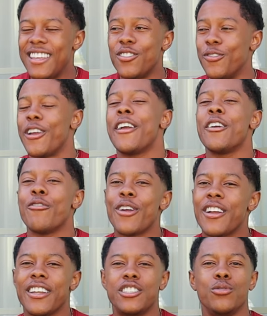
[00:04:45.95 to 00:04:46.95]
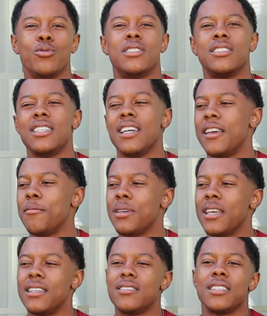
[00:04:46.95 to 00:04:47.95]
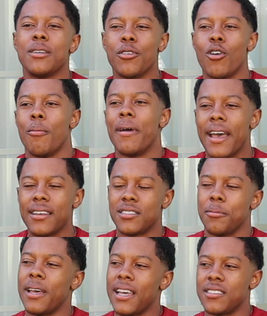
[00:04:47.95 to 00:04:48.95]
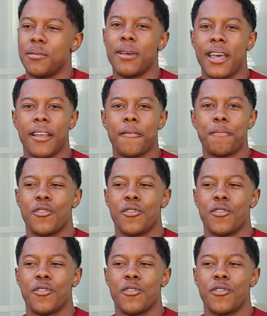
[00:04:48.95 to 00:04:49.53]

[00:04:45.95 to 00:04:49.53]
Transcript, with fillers: It's very rare that you will see an NBA team go back to back to back.